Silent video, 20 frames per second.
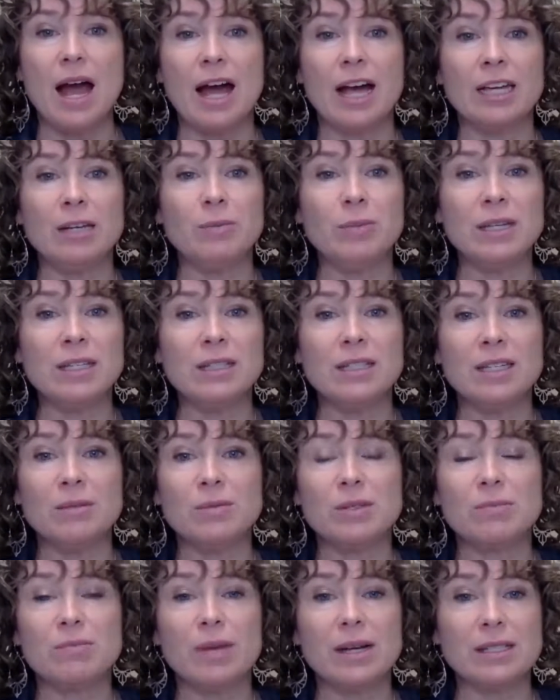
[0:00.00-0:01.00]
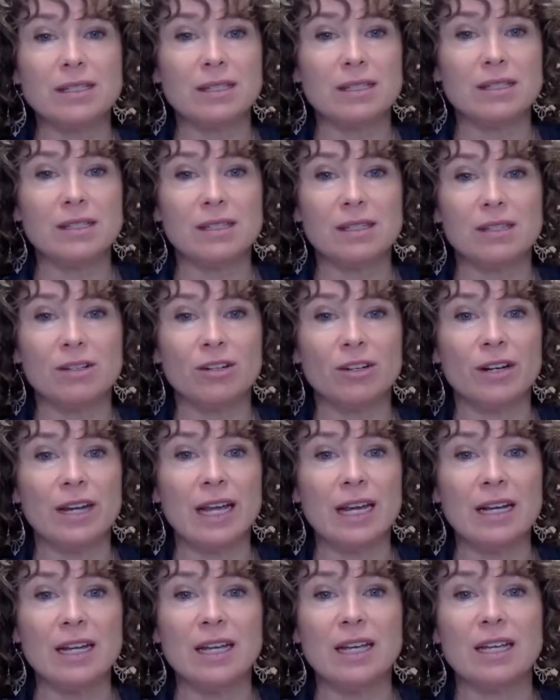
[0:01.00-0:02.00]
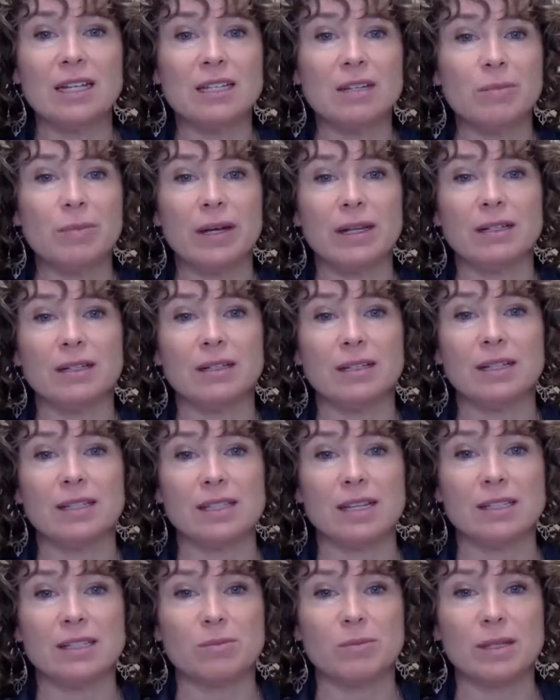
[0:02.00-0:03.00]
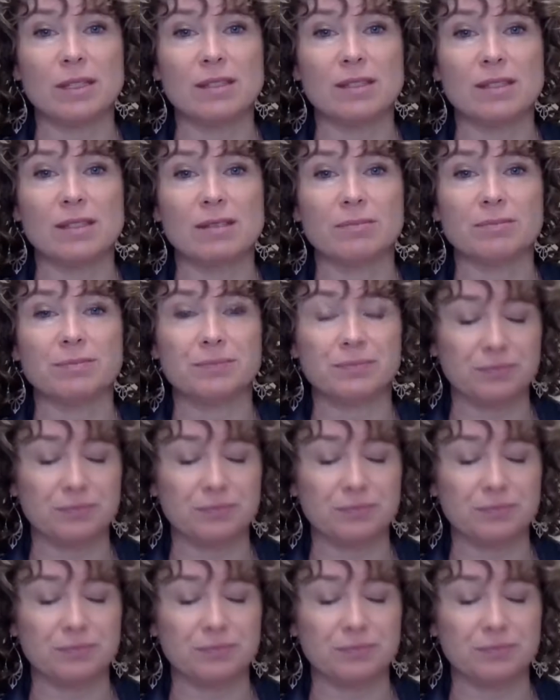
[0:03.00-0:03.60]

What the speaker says: IEP teams must consider any independent assessments.